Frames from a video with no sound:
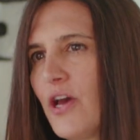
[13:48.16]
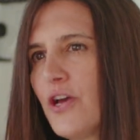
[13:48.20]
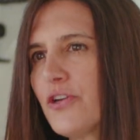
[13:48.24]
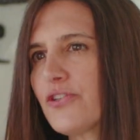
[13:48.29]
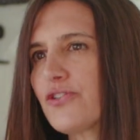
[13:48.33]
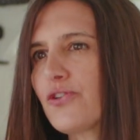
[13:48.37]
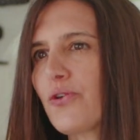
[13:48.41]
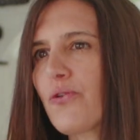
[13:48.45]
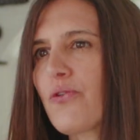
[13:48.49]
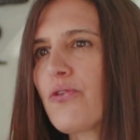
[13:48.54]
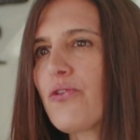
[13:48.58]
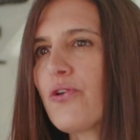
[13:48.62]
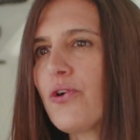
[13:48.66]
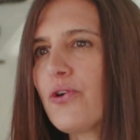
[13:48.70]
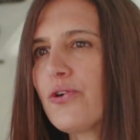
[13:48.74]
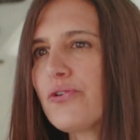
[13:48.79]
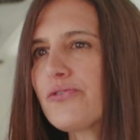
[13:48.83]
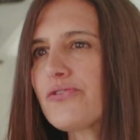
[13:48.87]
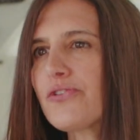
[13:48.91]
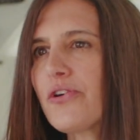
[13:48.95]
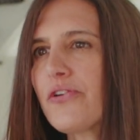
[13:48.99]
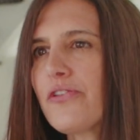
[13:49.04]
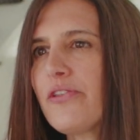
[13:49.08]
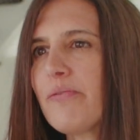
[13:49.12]
So,
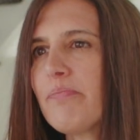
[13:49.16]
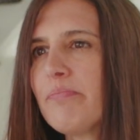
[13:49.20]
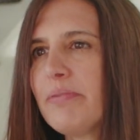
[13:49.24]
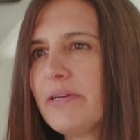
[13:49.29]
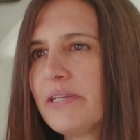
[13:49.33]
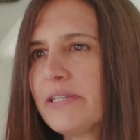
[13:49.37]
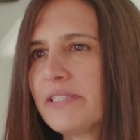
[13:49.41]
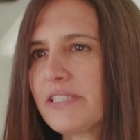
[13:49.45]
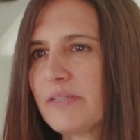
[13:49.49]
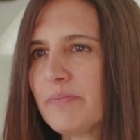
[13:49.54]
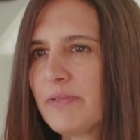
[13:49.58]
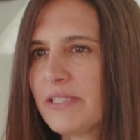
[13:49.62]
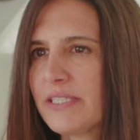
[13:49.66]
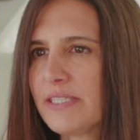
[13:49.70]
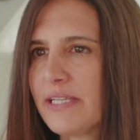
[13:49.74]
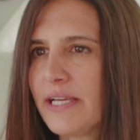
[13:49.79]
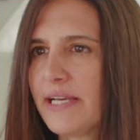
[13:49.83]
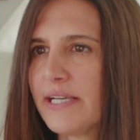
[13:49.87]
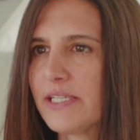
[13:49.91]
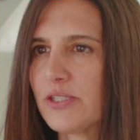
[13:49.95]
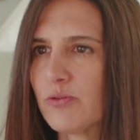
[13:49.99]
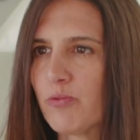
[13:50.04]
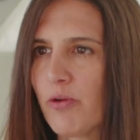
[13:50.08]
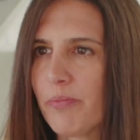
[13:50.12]
those are the biggest
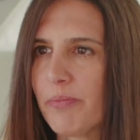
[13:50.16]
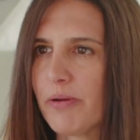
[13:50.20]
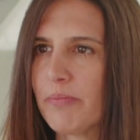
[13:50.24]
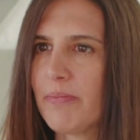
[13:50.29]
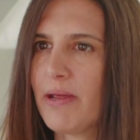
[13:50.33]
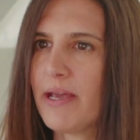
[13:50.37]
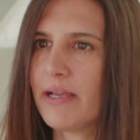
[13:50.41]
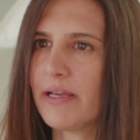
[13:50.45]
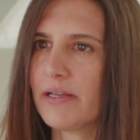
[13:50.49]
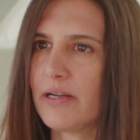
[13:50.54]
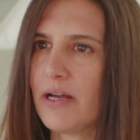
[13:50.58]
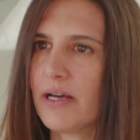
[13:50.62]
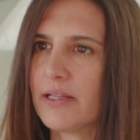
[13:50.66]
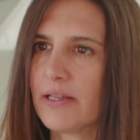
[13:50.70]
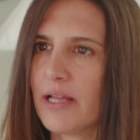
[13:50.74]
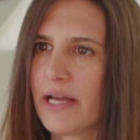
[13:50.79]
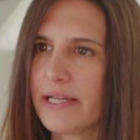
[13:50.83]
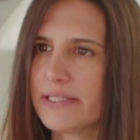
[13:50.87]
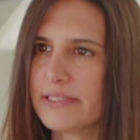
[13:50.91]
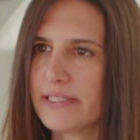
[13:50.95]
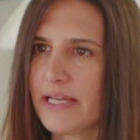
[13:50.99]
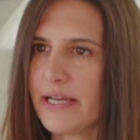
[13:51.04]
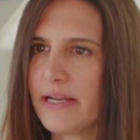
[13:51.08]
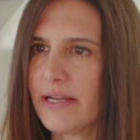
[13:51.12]
mistakes women make in
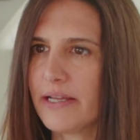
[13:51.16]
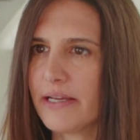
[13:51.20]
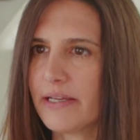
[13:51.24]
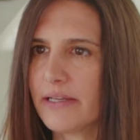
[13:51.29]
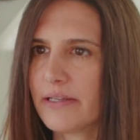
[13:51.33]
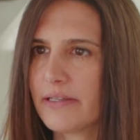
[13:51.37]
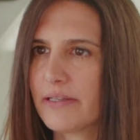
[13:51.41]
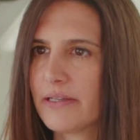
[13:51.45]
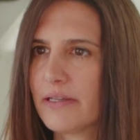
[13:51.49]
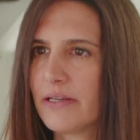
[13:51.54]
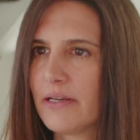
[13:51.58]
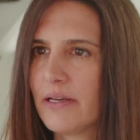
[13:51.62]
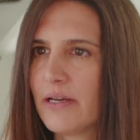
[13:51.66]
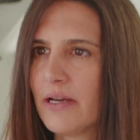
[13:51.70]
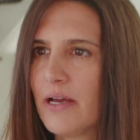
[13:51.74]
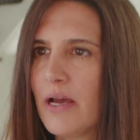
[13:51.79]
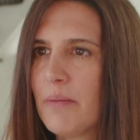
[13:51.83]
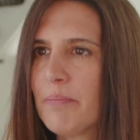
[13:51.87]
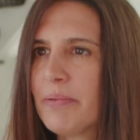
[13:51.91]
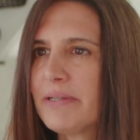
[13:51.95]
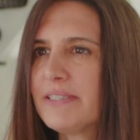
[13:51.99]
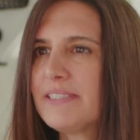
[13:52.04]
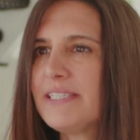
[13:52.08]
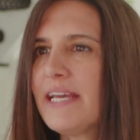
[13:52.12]
online dating.
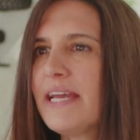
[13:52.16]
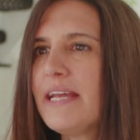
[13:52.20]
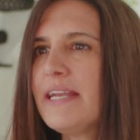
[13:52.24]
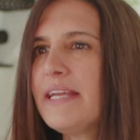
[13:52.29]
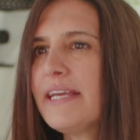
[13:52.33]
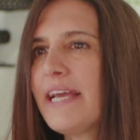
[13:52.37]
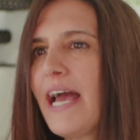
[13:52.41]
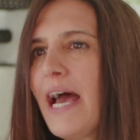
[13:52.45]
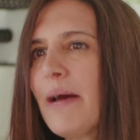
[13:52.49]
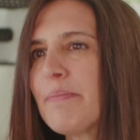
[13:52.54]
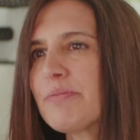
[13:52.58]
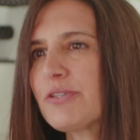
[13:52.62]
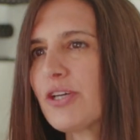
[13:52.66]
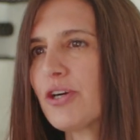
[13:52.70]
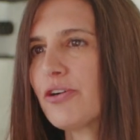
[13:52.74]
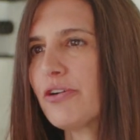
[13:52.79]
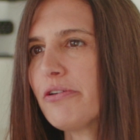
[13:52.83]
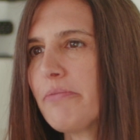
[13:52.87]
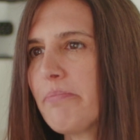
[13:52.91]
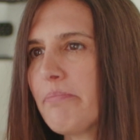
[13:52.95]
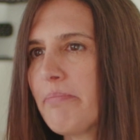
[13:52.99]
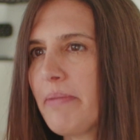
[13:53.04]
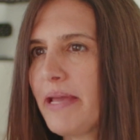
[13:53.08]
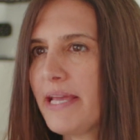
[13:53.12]
But dating apps are
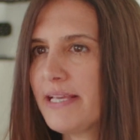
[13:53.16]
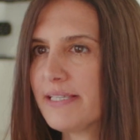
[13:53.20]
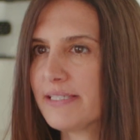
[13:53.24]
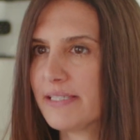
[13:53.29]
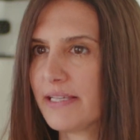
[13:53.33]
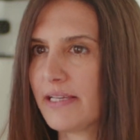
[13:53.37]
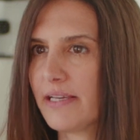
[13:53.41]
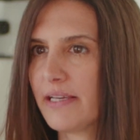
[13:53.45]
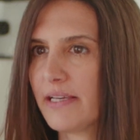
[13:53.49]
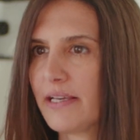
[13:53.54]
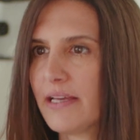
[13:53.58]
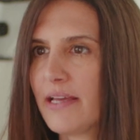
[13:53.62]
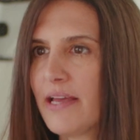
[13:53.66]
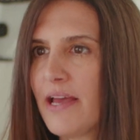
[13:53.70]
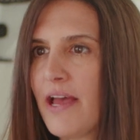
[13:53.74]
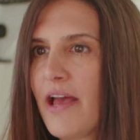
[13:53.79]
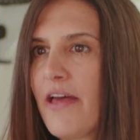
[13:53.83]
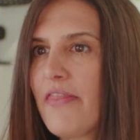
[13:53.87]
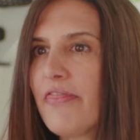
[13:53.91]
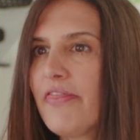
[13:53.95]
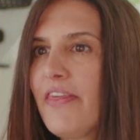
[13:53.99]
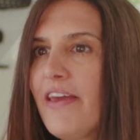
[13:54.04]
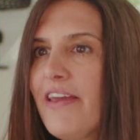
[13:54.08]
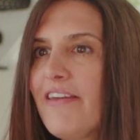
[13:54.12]
amazing.
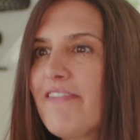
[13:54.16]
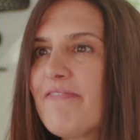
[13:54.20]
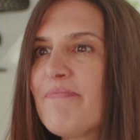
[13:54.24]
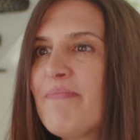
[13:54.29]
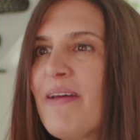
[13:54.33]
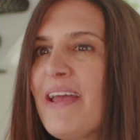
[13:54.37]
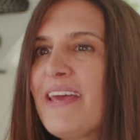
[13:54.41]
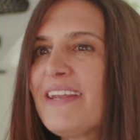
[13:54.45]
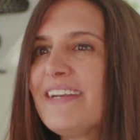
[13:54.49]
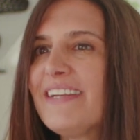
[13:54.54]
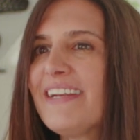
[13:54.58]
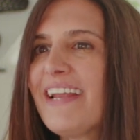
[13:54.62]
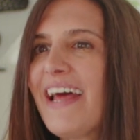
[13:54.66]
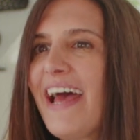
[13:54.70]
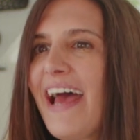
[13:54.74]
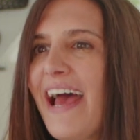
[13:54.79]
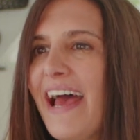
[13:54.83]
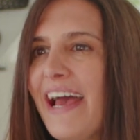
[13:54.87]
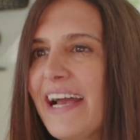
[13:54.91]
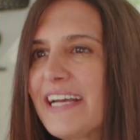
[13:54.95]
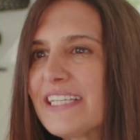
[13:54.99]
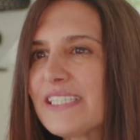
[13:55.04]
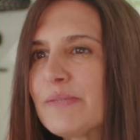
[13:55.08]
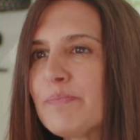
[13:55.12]
They've made it
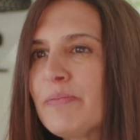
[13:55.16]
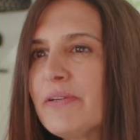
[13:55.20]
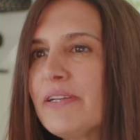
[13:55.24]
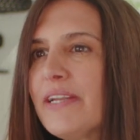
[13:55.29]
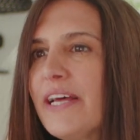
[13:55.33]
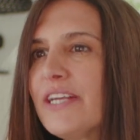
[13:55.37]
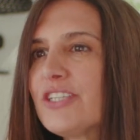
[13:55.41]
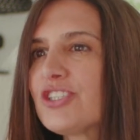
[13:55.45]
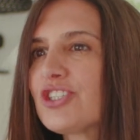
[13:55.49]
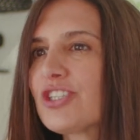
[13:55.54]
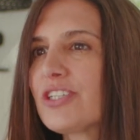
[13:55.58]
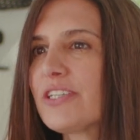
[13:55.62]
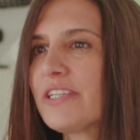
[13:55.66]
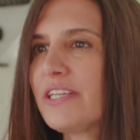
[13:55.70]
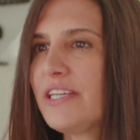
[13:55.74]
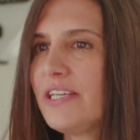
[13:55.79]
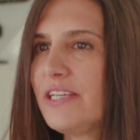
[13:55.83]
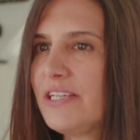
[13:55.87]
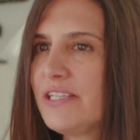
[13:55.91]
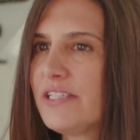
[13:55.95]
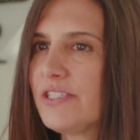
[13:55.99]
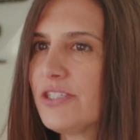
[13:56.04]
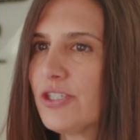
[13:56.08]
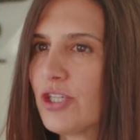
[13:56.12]
exponentially
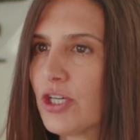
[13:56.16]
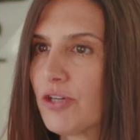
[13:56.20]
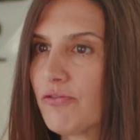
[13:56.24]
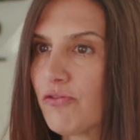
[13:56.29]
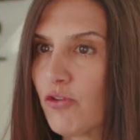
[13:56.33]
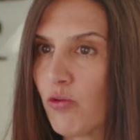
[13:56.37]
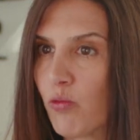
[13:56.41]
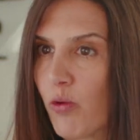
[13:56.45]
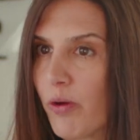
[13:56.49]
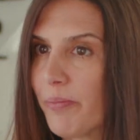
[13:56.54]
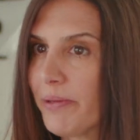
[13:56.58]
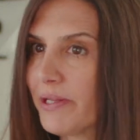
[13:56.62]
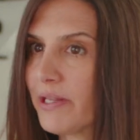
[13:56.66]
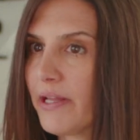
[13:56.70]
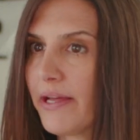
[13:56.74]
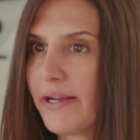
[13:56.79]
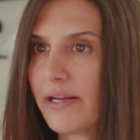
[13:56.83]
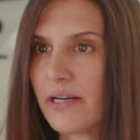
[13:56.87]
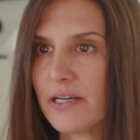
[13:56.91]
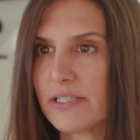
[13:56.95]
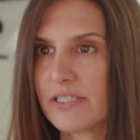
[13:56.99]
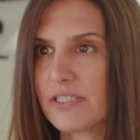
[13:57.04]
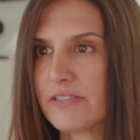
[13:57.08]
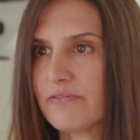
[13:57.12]
easier for women like
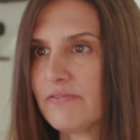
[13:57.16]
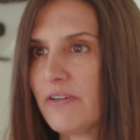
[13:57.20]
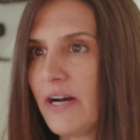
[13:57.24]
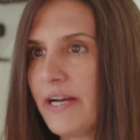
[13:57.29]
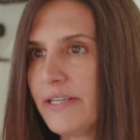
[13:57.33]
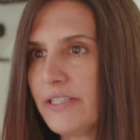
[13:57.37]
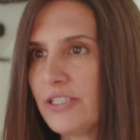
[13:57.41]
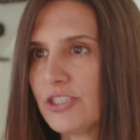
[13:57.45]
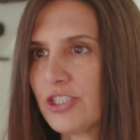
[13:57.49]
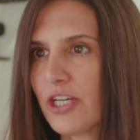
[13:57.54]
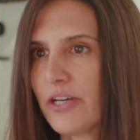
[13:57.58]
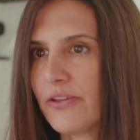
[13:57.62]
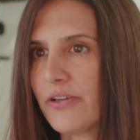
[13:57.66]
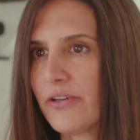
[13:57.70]
us to find each